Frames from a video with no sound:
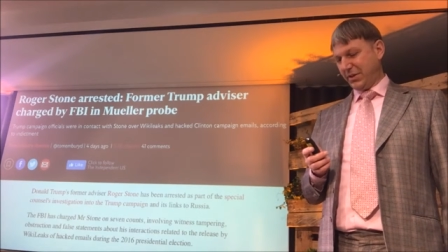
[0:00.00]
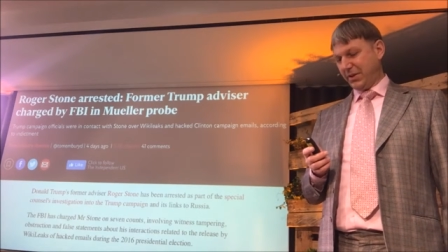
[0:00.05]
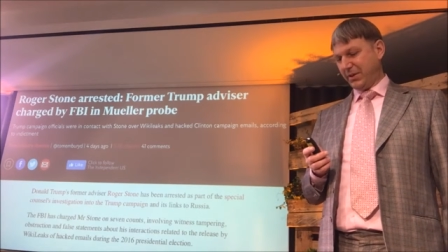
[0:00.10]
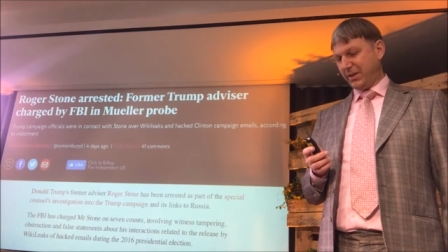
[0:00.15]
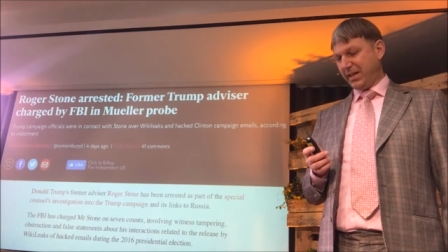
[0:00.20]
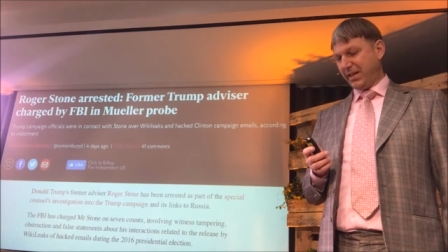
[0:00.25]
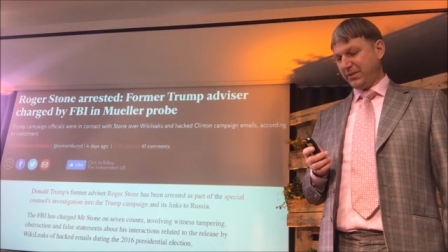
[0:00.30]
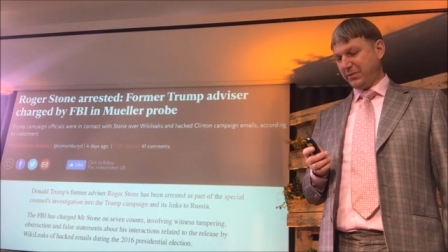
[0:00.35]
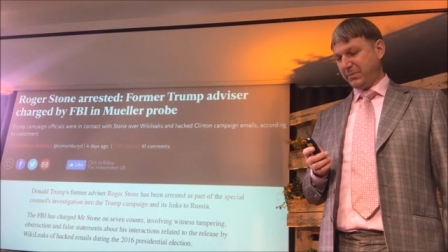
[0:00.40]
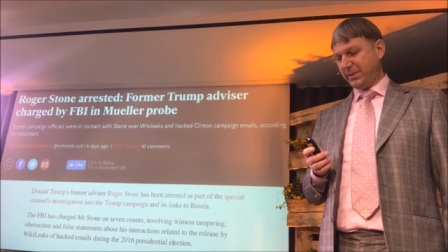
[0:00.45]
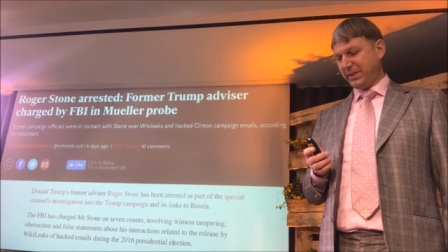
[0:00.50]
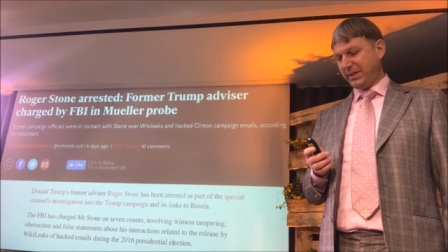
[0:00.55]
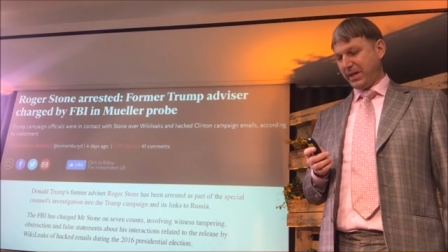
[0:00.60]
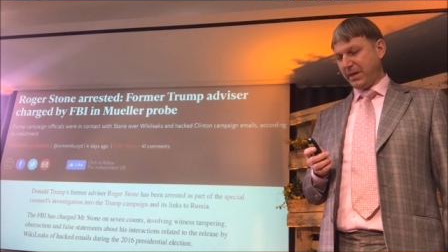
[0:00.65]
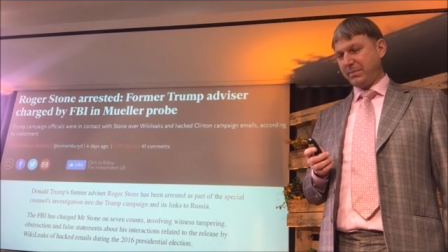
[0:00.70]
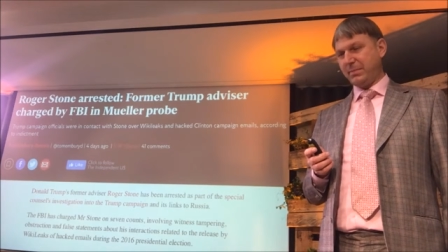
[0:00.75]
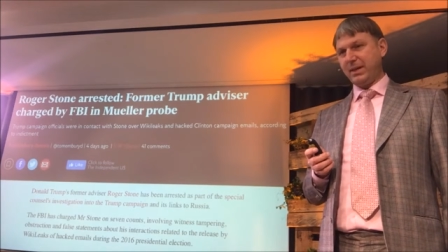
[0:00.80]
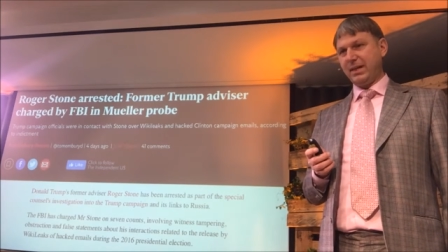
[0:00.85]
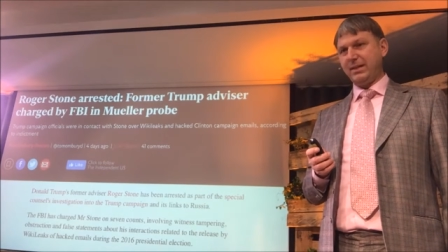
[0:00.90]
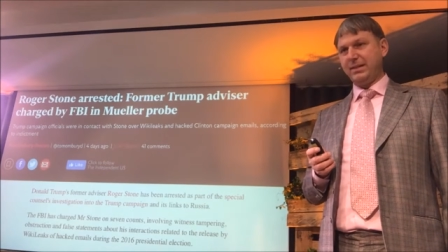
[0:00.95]
all has
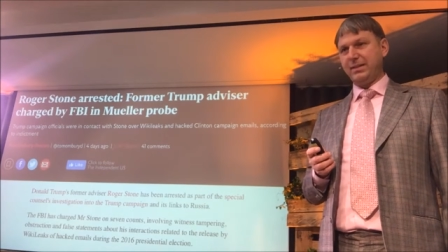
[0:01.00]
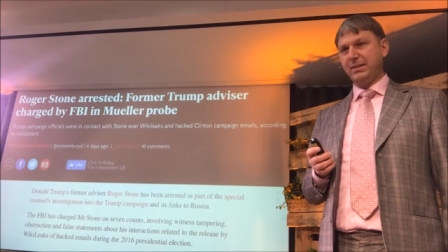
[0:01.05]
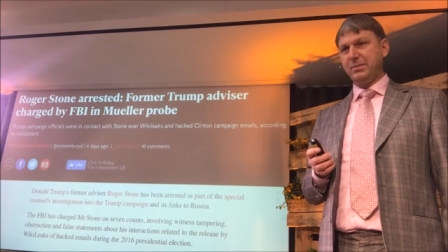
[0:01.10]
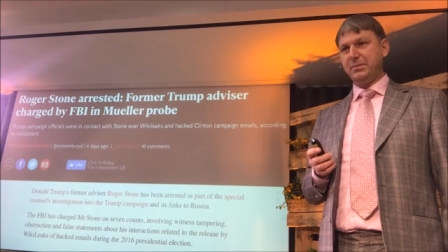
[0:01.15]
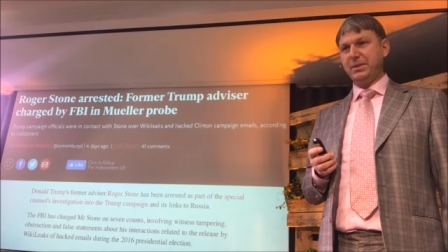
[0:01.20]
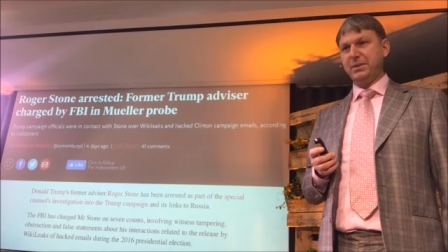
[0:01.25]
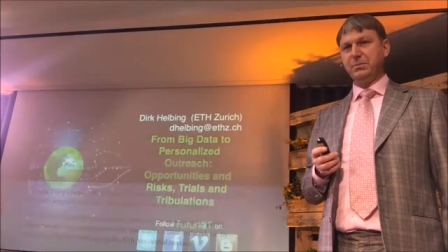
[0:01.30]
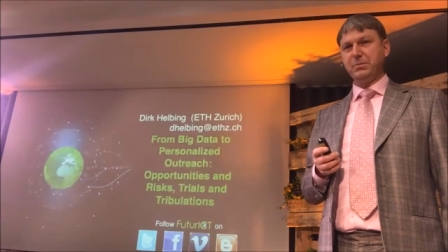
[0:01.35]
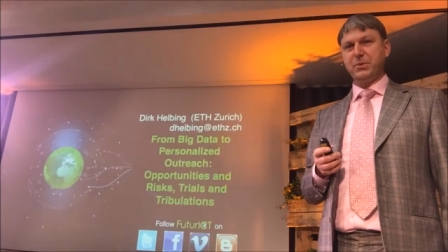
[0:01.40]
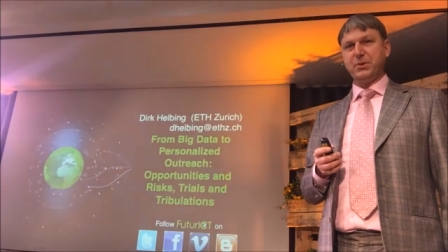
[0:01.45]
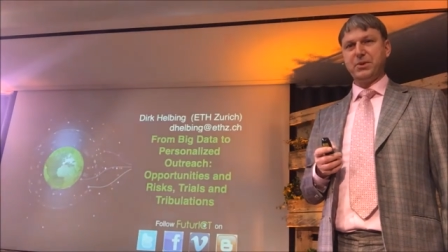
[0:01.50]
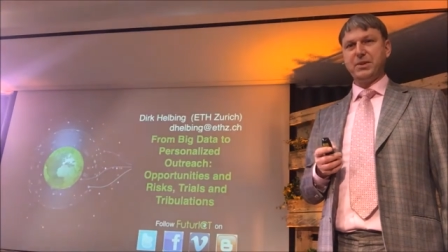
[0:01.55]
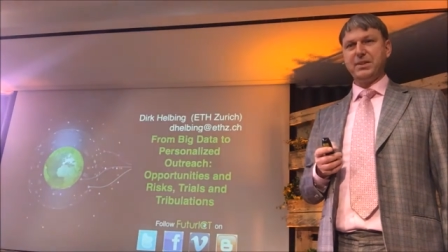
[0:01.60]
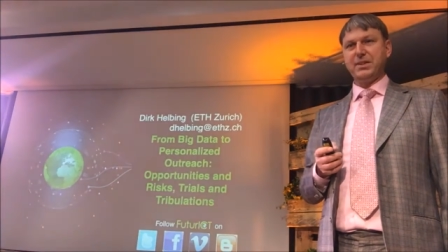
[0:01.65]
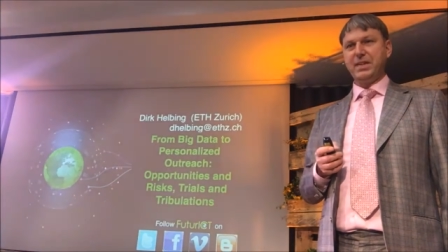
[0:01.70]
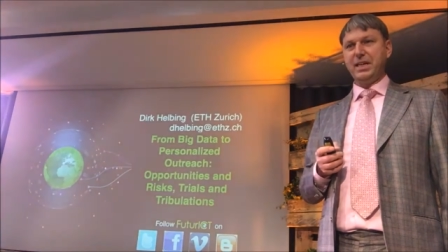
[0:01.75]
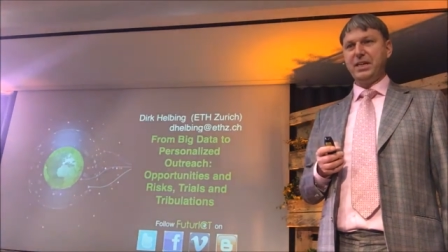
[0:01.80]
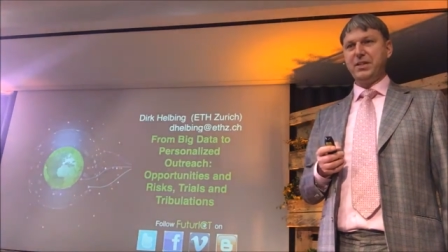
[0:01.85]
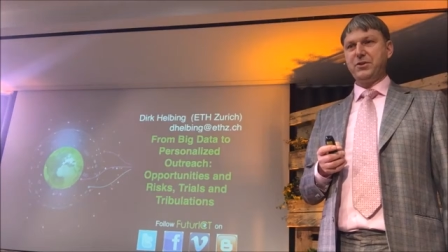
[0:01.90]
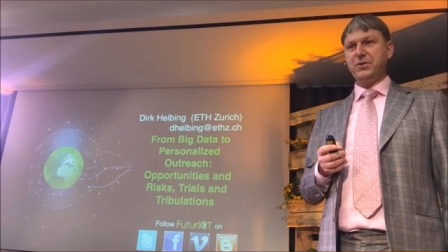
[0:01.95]
become a little bit more
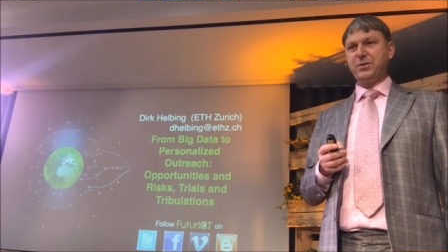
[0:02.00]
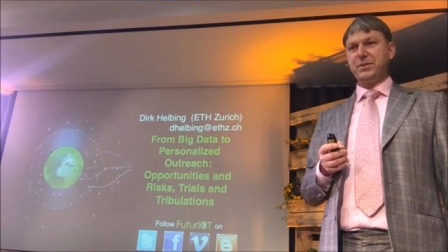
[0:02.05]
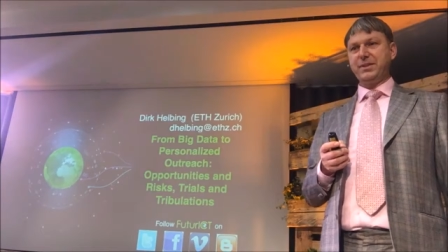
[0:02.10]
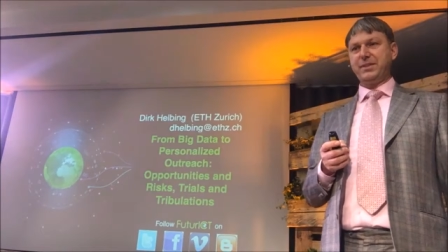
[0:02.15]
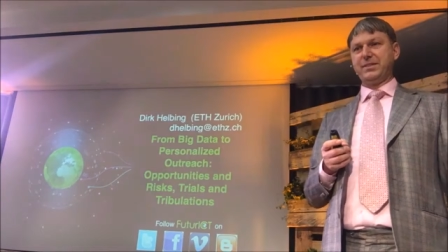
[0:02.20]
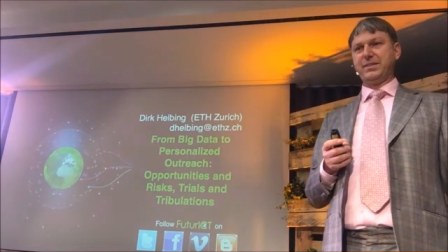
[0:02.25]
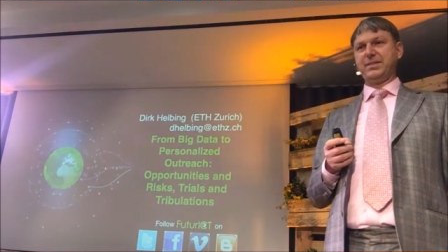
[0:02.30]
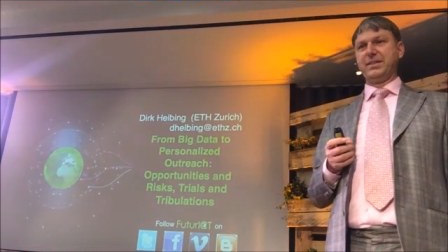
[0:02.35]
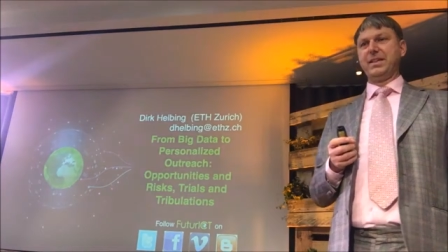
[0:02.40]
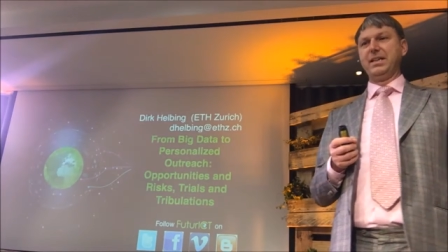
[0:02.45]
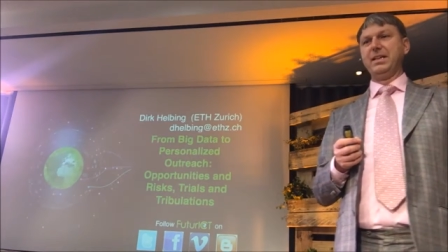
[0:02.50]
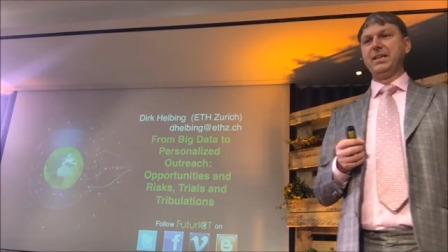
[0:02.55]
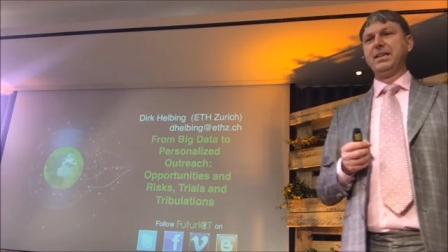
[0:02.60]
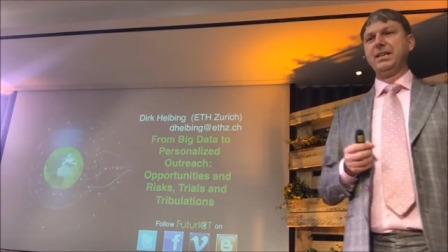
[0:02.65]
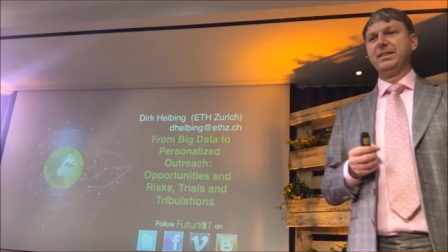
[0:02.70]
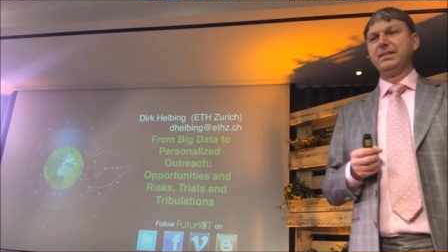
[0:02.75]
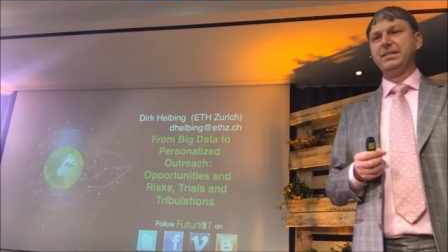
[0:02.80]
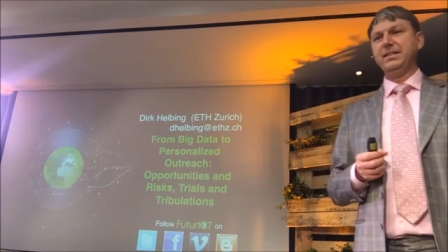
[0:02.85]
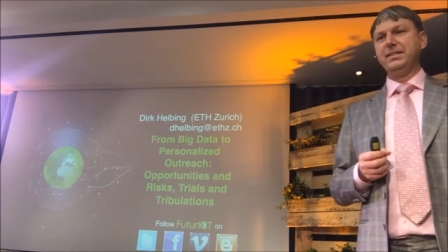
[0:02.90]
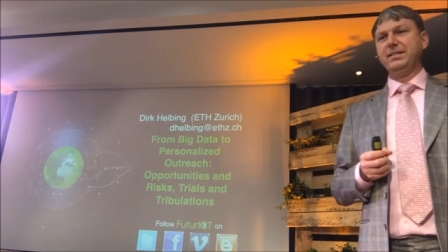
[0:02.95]
dangerous
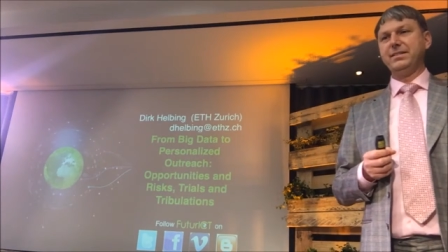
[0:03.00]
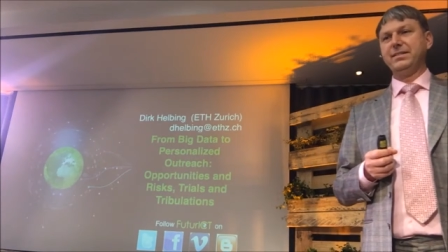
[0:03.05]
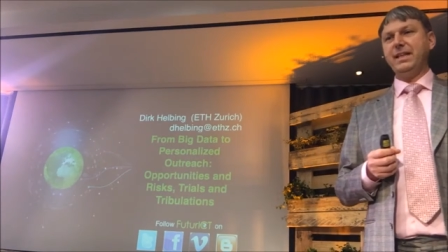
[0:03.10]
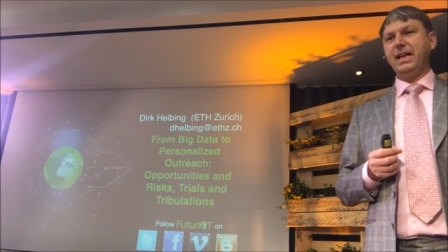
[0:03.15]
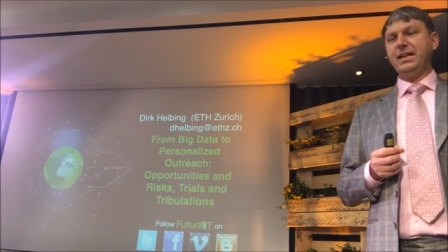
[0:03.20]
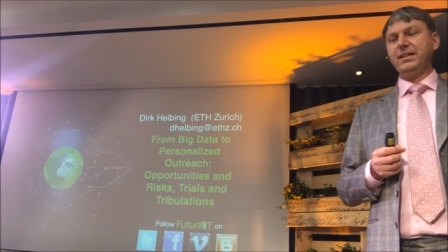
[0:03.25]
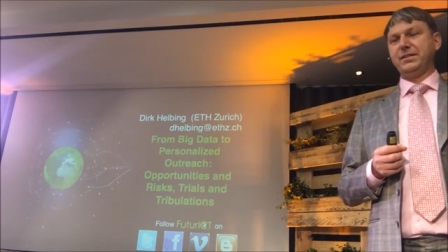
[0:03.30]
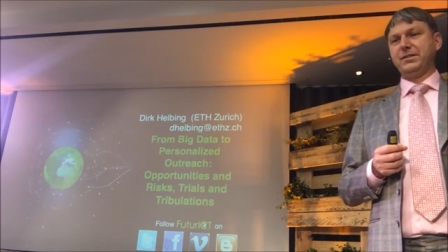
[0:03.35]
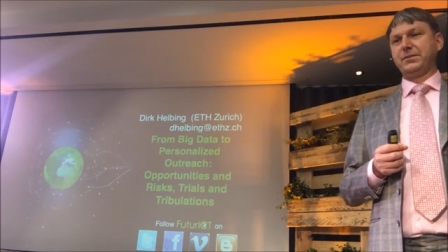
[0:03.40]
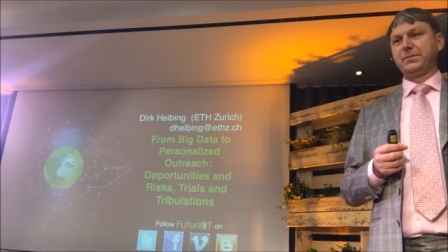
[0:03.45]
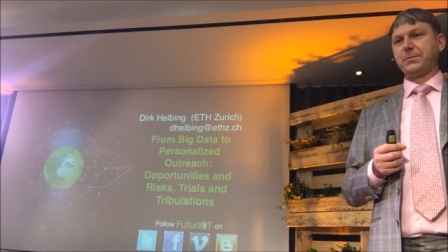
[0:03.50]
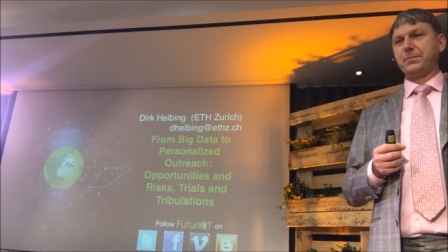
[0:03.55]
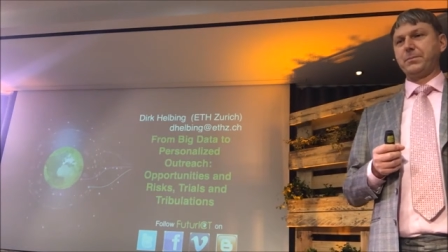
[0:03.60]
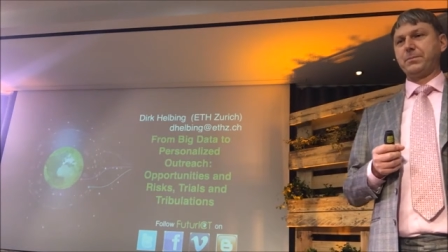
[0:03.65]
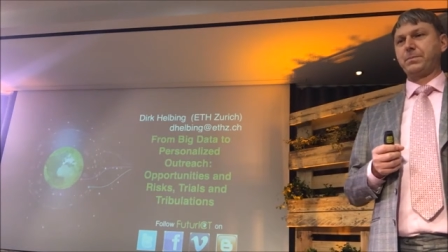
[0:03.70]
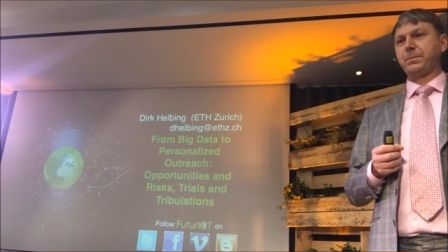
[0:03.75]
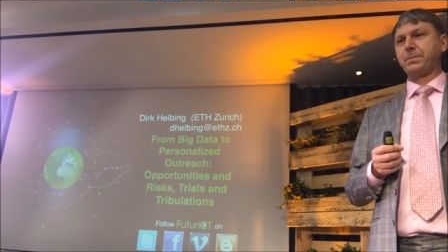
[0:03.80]
these days.